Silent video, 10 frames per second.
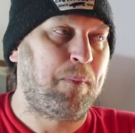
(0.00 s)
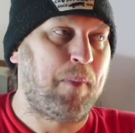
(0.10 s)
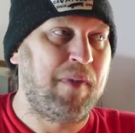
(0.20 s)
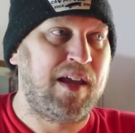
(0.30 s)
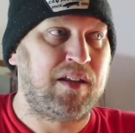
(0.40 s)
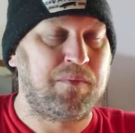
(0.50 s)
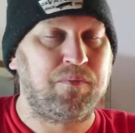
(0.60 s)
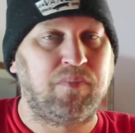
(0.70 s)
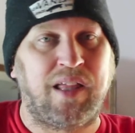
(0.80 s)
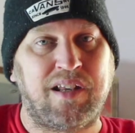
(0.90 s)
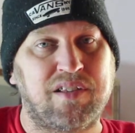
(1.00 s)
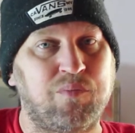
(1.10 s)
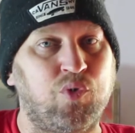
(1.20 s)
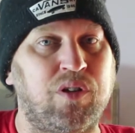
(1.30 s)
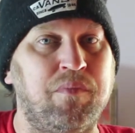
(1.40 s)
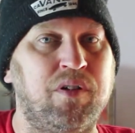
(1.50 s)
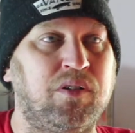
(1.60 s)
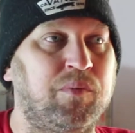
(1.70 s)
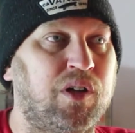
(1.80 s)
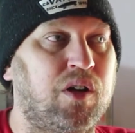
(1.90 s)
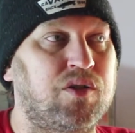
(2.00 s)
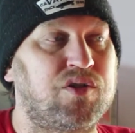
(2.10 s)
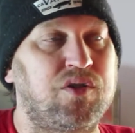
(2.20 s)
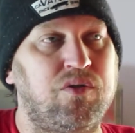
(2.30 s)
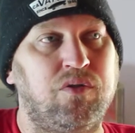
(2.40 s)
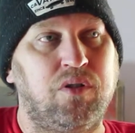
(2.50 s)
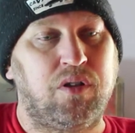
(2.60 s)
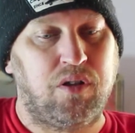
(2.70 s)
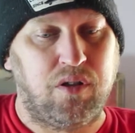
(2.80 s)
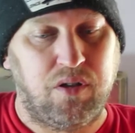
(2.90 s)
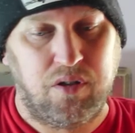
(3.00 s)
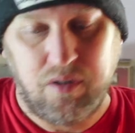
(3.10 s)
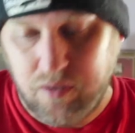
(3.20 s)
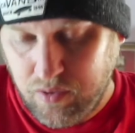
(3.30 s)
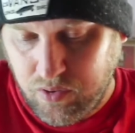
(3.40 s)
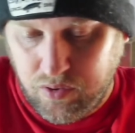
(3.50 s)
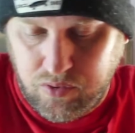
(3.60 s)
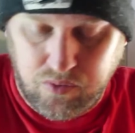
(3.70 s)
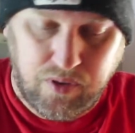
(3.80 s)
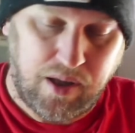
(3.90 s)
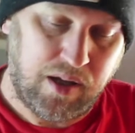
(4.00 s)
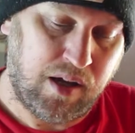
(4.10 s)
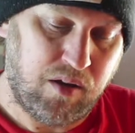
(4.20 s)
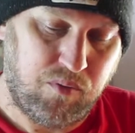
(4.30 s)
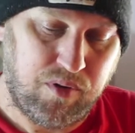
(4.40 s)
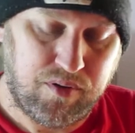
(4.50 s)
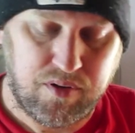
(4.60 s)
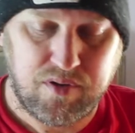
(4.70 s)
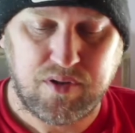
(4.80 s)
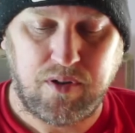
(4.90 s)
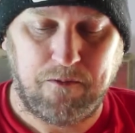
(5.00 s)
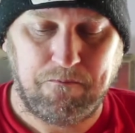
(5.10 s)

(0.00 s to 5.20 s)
may end up landing somewhere in the middle in regards to who they hang out with. So.